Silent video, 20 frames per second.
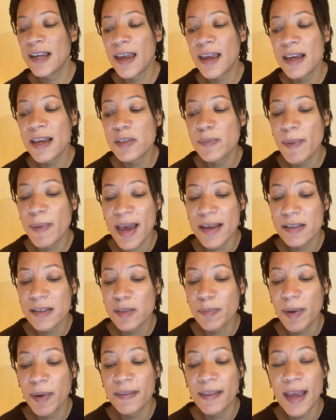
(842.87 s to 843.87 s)
his best
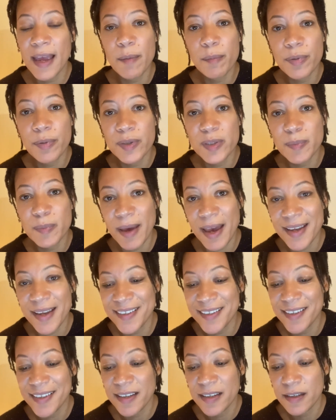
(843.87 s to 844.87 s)
by the emperor's bed,
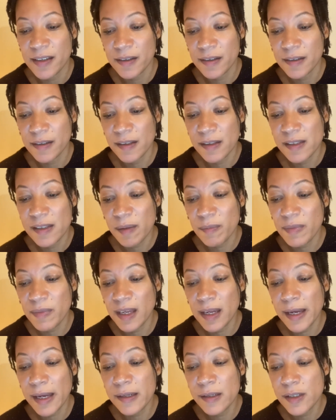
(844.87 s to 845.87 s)

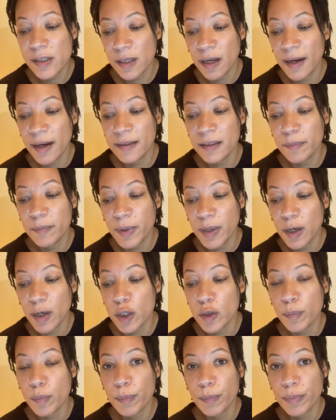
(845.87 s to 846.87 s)
something inside the
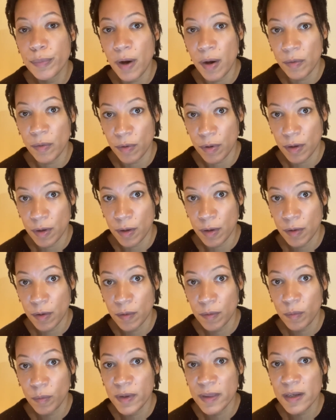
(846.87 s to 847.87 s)
bird broke
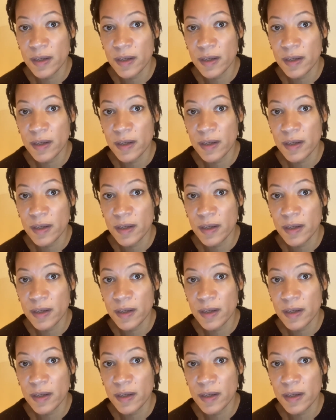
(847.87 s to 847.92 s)
with a